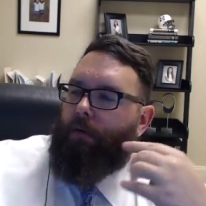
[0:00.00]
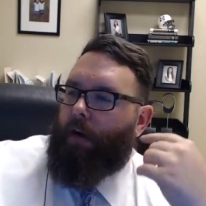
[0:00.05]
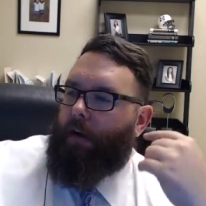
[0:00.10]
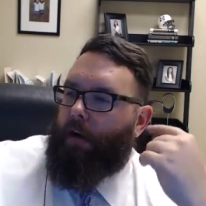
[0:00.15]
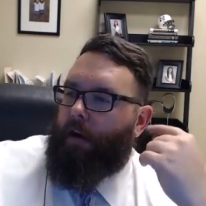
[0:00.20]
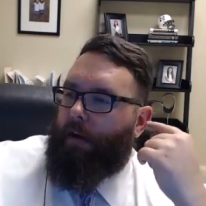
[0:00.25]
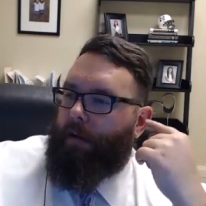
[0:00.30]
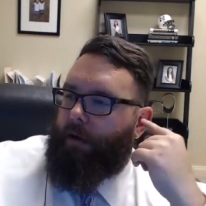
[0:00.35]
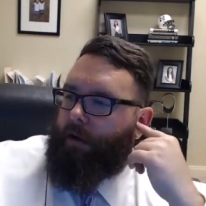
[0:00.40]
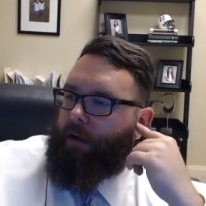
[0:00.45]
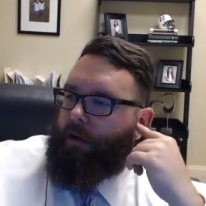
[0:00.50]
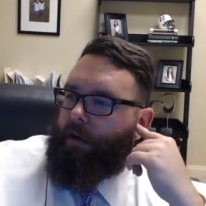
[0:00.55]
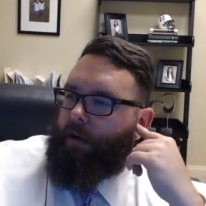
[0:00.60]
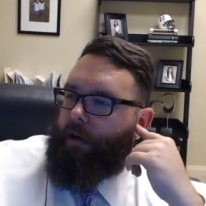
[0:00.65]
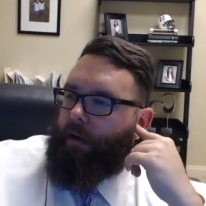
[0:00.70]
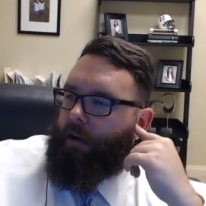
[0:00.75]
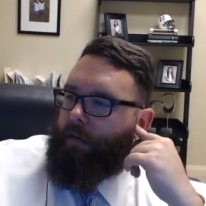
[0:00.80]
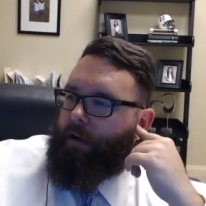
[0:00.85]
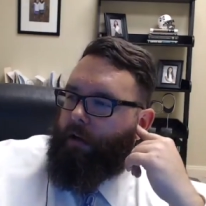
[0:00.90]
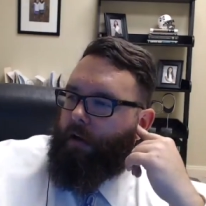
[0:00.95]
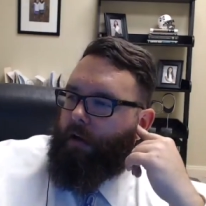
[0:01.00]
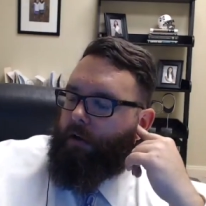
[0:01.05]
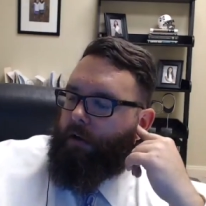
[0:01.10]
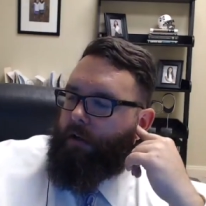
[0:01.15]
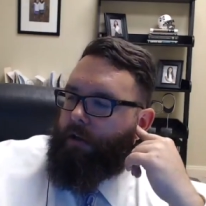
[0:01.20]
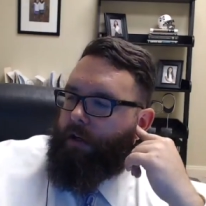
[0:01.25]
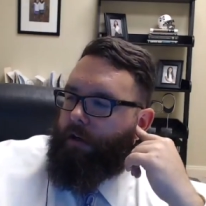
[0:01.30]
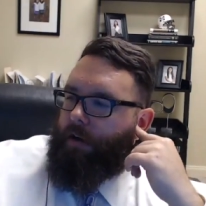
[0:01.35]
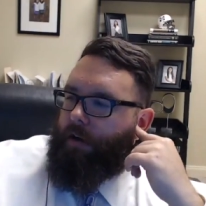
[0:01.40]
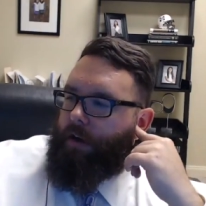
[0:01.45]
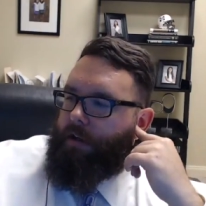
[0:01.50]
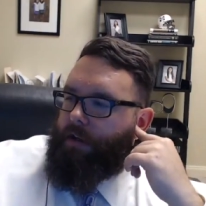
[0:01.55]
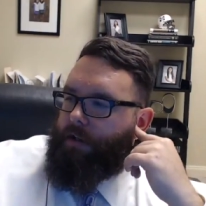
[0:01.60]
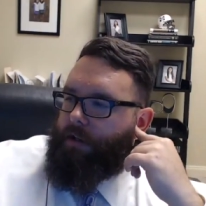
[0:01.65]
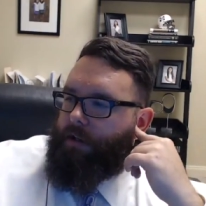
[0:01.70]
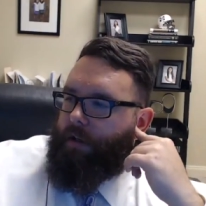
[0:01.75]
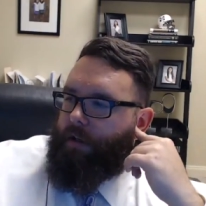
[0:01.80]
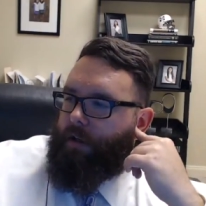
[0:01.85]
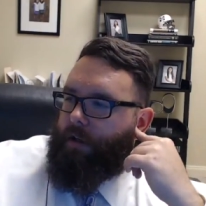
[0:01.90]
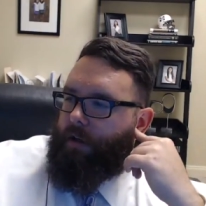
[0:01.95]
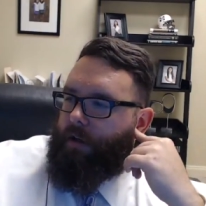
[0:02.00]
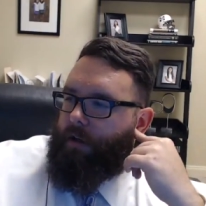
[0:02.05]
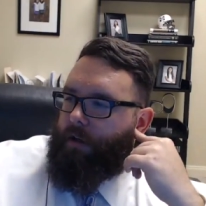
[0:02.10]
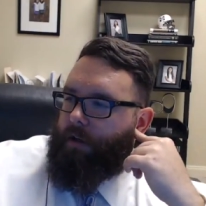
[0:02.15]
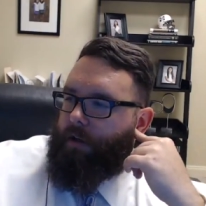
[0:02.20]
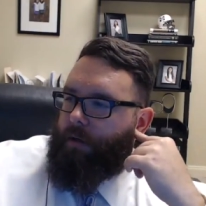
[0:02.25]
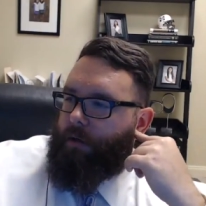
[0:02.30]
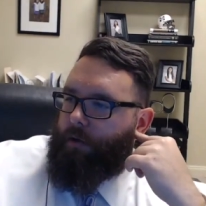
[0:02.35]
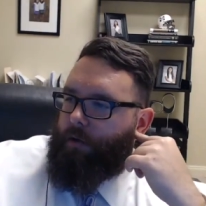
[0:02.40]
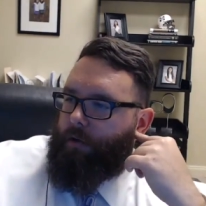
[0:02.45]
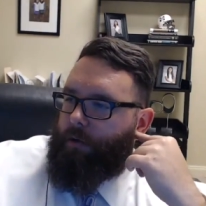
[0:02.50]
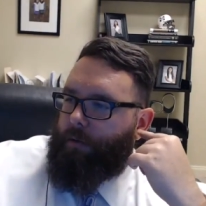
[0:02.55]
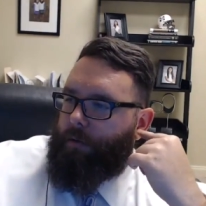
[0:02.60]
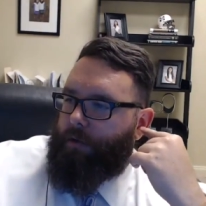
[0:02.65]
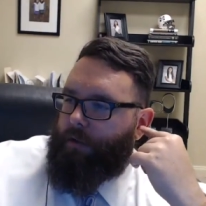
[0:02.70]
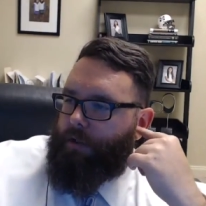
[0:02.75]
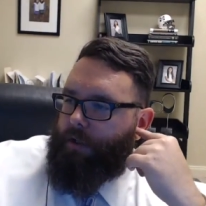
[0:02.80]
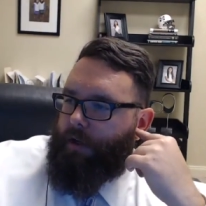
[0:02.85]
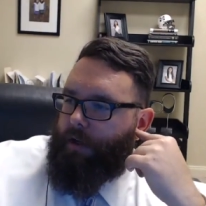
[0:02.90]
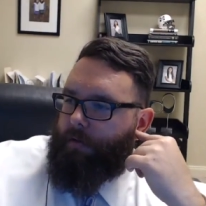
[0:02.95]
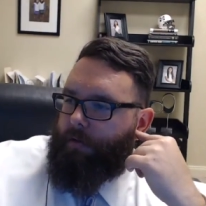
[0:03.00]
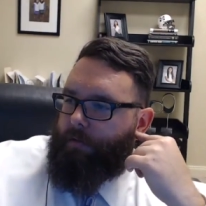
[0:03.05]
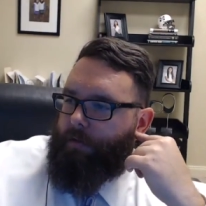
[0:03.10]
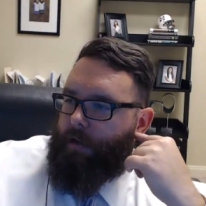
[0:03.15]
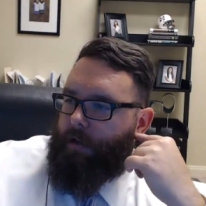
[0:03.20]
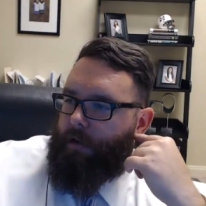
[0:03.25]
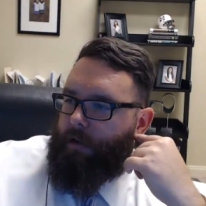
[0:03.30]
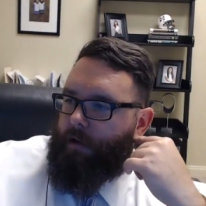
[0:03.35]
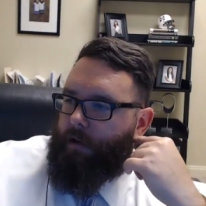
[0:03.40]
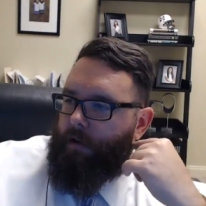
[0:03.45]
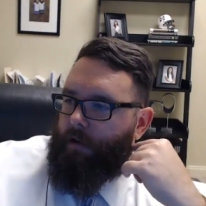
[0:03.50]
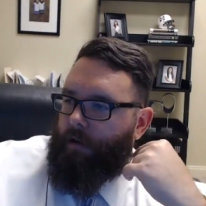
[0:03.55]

I think the younger generations are cooler with stuff than.